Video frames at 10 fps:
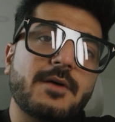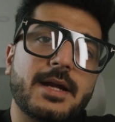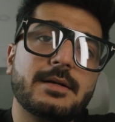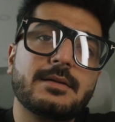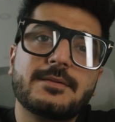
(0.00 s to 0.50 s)

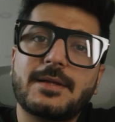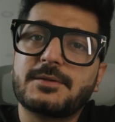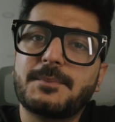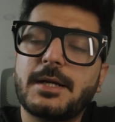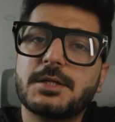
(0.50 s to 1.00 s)
divided this
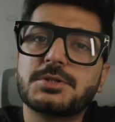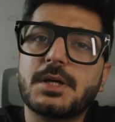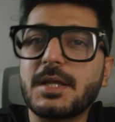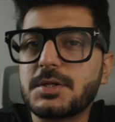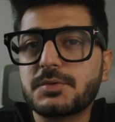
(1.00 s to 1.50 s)

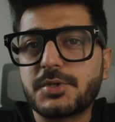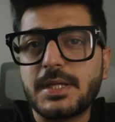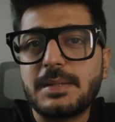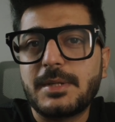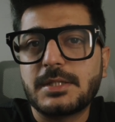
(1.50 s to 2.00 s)
expenditure into
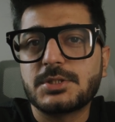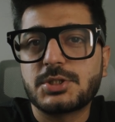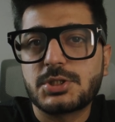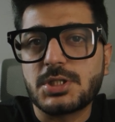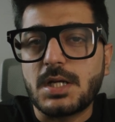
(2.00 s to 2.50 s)
3 major
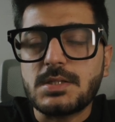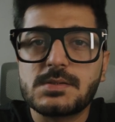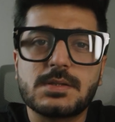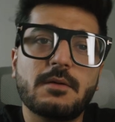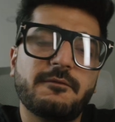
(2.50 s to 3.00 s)

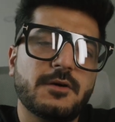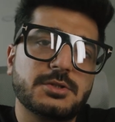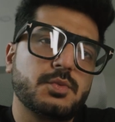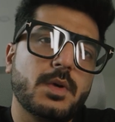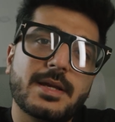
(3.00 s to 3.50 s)
chunks. The
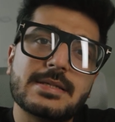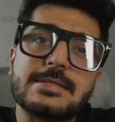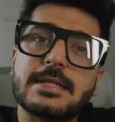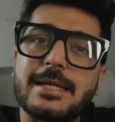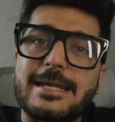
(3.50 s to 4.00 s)
first one
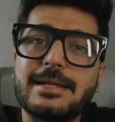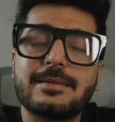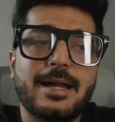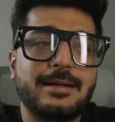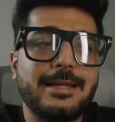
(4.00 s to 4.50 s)
is the
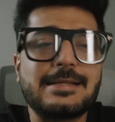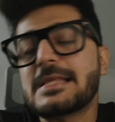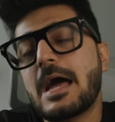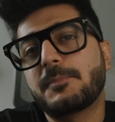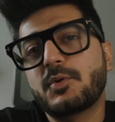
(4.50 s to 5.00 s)
need that
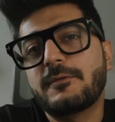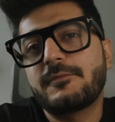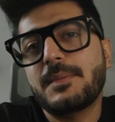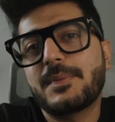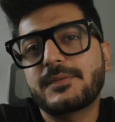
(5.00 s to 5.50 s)
takes up to
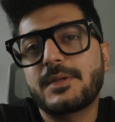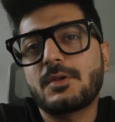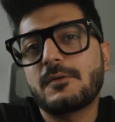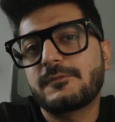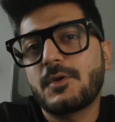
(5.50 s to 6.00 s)

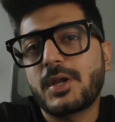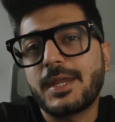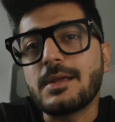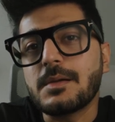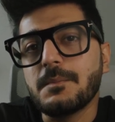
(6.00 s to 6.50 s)
50% of your
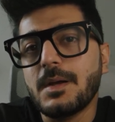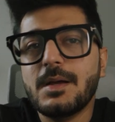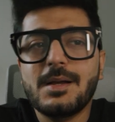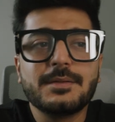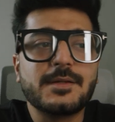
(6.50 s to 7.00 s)
income.
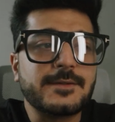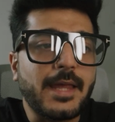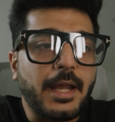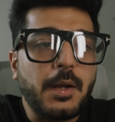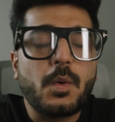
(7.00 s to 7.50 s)
The
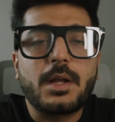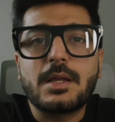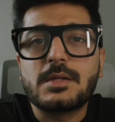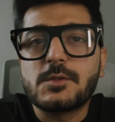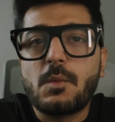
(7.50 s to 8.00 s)
second one
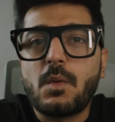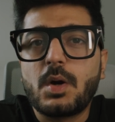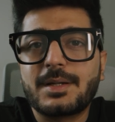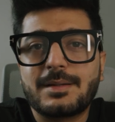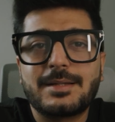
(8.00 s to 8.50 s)
is your
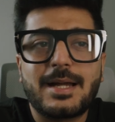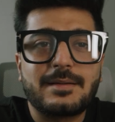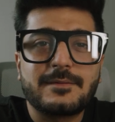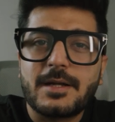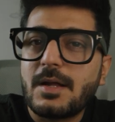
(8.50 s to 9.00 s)
want,
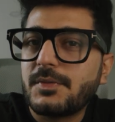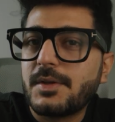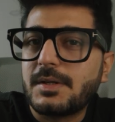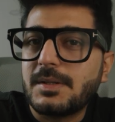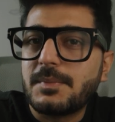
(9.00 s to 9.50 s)
that is around
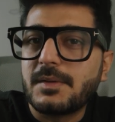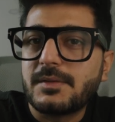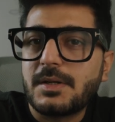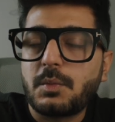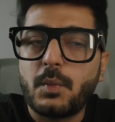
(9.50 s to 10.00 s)

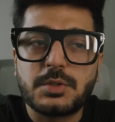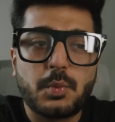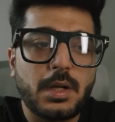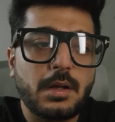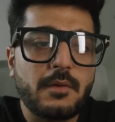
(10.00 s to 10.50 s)
30%, which
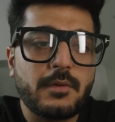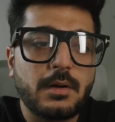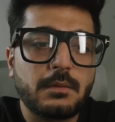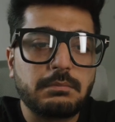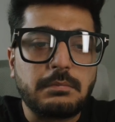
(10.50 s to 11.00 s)
will
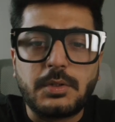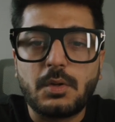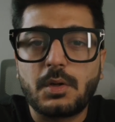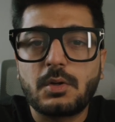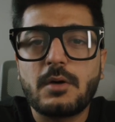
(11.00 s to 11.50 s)
cover
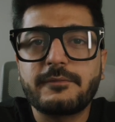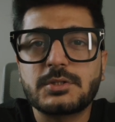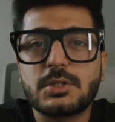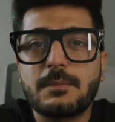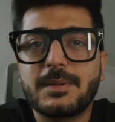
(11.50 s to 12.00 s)
your coffee
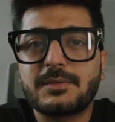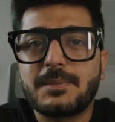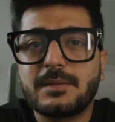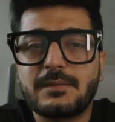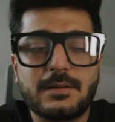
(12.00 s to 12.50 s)
shop
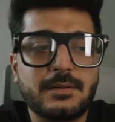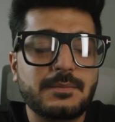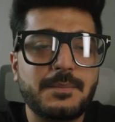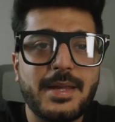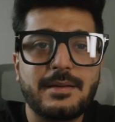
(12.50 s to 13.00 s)

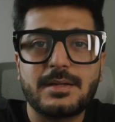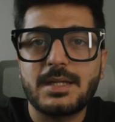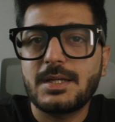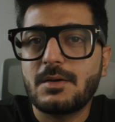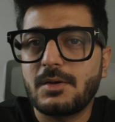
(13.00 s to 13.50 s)
expenses,
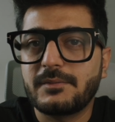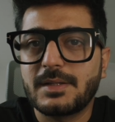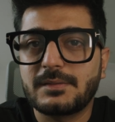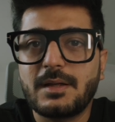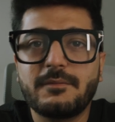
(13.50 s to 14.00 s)
bakery, all of
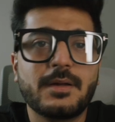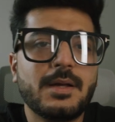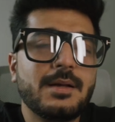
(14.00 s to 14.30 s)
that stuff.